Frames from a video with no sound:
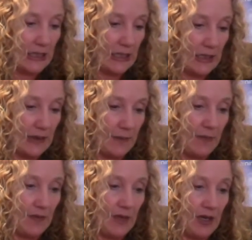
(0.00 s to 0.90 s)

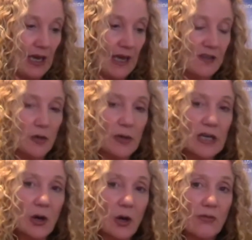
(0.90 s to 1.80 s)
Um, and so,
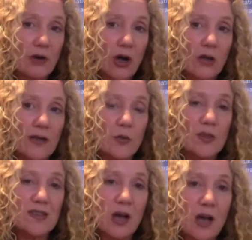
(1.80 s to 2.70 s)
it overall, it
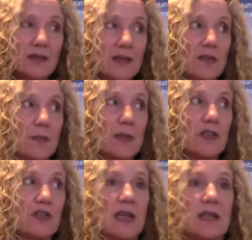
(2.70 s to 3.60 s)
was not a
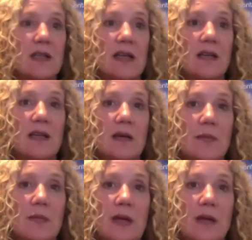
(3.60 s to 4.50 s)
speech that that that
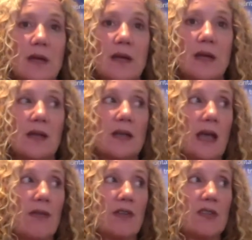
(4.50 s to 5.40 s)
that that
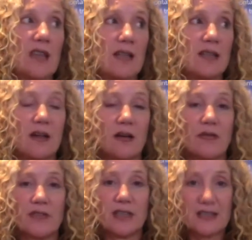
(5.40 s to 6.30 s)
gave a sense
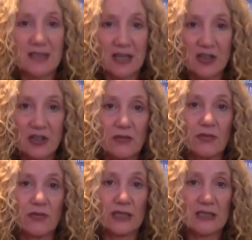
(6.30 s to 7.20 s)
of
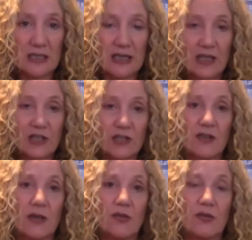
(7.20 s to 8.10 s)
concession, reconciliation.
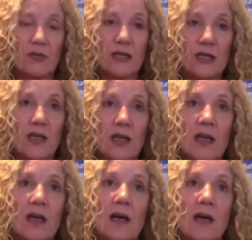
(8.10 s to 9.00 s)
That was really
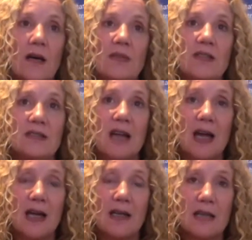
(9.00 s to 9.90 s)
um,
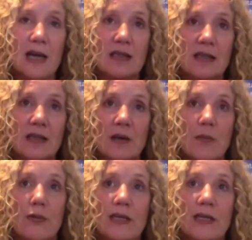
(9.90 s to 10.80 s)
designed at
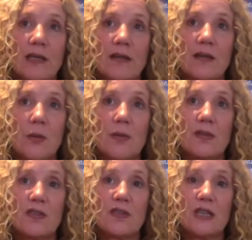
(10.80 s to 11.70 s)
bringing the
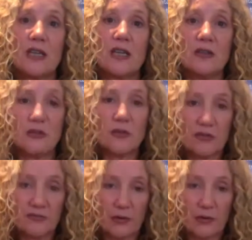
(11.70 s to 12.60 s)
opposition into the
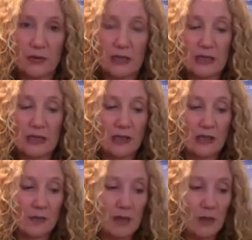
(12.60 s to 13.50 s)
fold. I think, in,
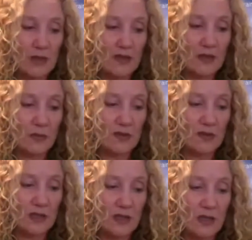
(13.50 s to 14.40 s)
in many ways, it was
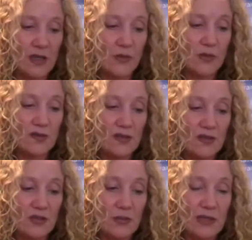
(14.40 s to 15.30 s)
it was
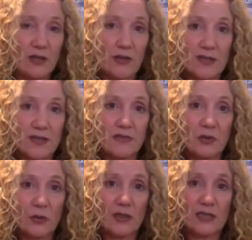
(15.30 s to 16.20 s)
extremely aggressive
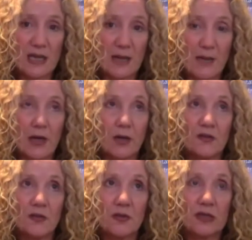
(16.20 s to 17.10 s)
towards them and
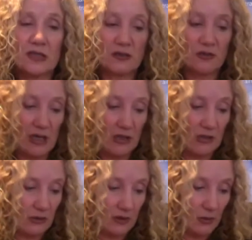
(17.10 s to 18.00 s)
also towards the
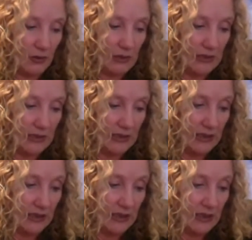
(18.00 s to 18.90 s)
international community.
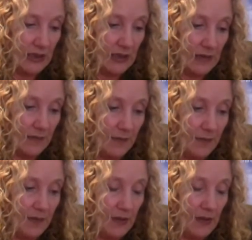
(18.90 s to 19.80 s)
Um,
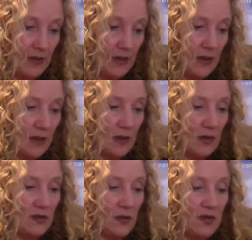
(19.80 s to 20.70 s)

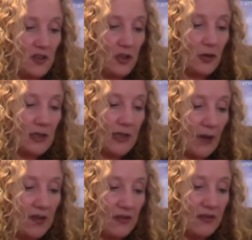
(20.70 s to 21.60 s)
so the Security
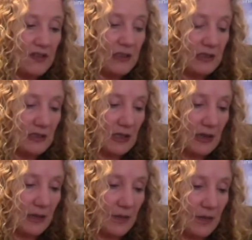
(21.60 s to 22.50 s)
Council visit
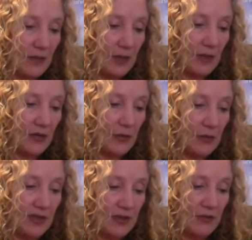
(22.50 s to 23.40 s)
um, took
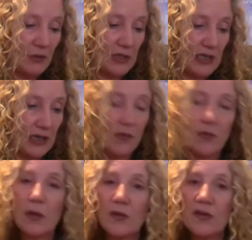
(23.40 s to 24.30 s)
place over the weekend.
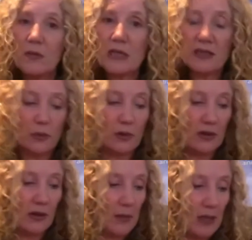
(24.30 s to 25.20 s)
There was a meeting with
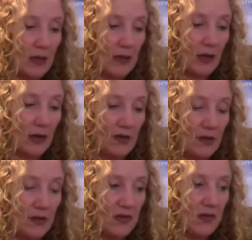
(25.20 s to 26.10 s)
Kabila there, are
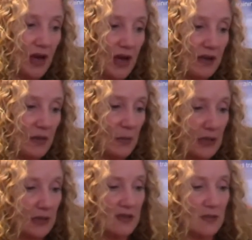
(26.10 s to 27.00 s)
sort of divided
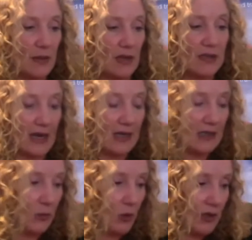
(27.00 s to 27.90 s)
opinions about
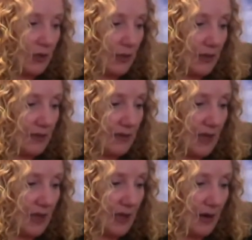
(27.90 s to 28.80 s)
exactly what Kabila
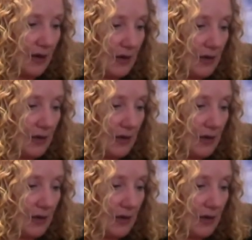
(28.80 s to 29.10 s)
said there.